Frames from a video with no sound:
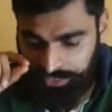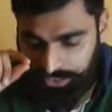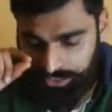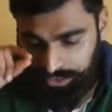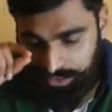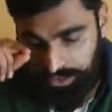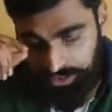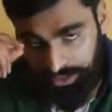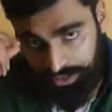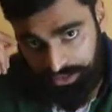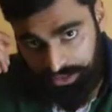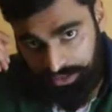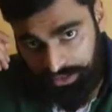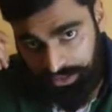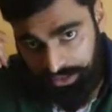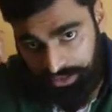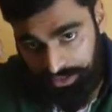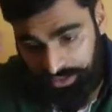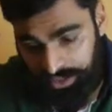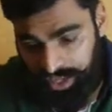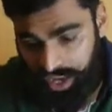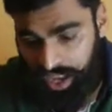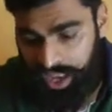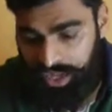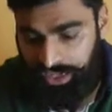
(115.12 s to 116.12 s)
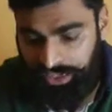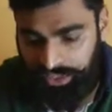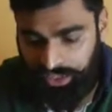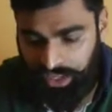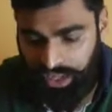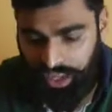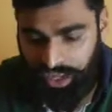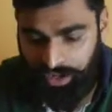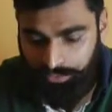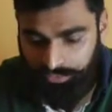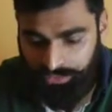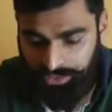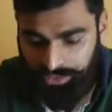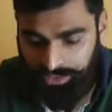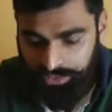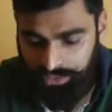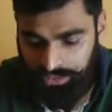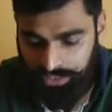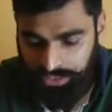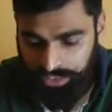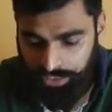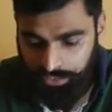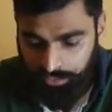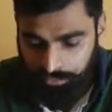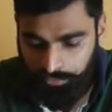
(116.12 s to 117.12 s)
the end cap to
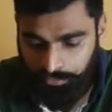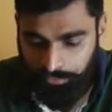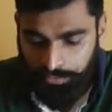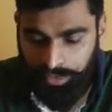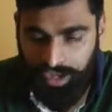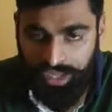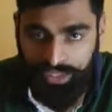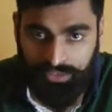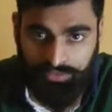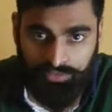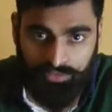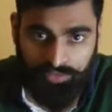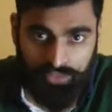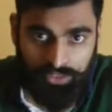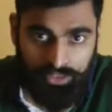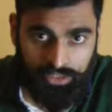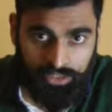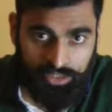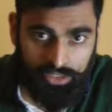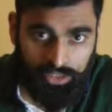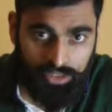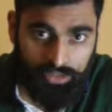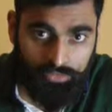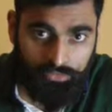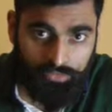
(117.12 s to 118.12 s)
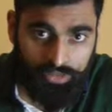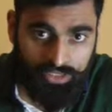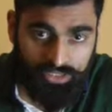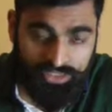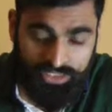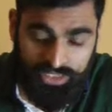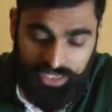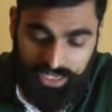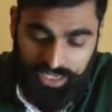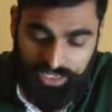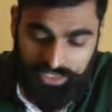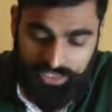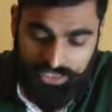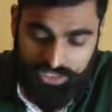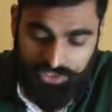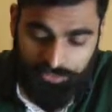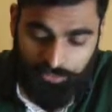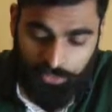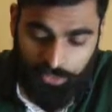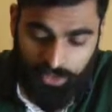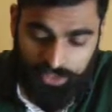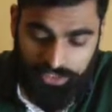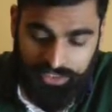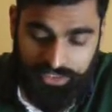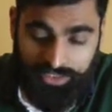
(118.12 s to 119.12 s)
the tea. But because it has
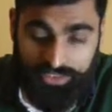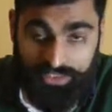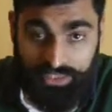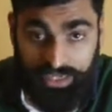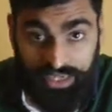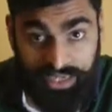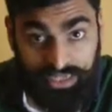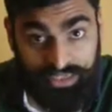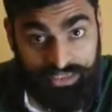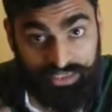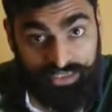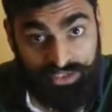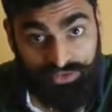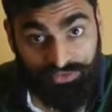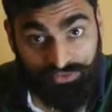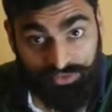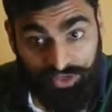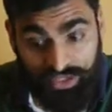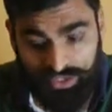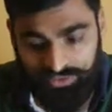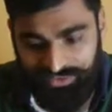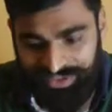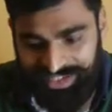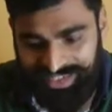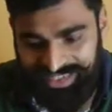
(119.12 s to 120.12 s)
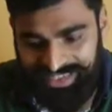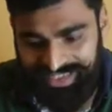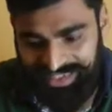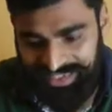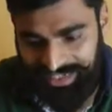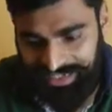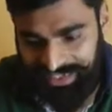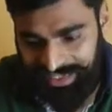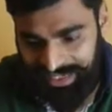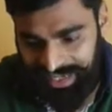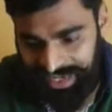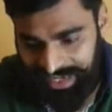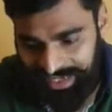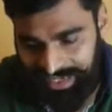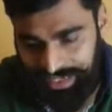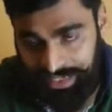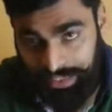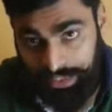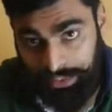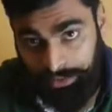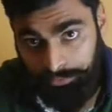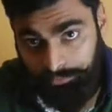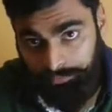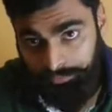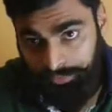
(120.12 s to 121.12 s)
this brightness and it has this flavor, it's
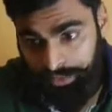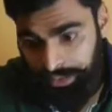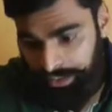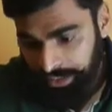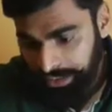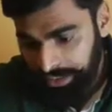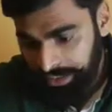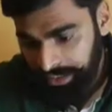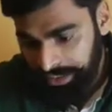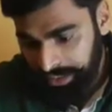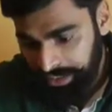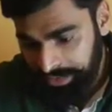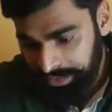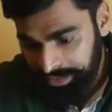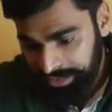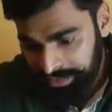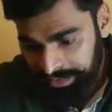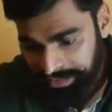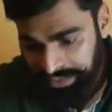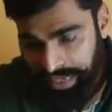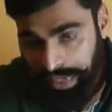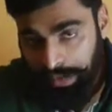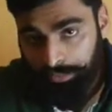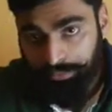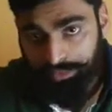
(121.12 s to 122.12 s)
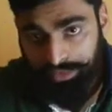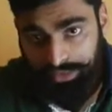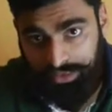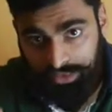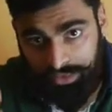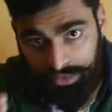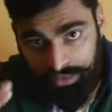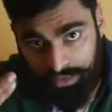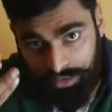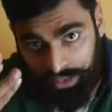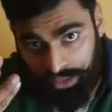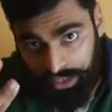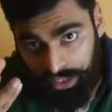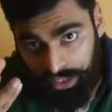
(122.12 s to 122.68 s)
lacking in the depth